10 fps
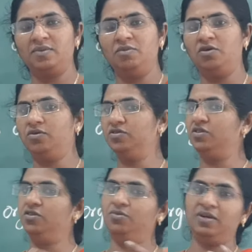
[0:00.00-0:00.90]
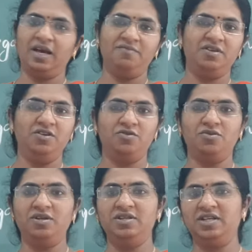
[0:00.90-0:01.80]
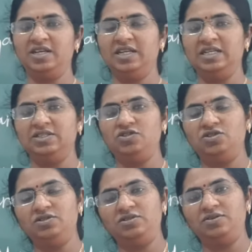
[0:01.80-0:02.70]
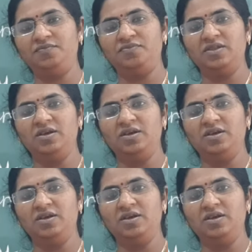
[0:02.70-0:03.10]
because they don't have any role in taking decisions.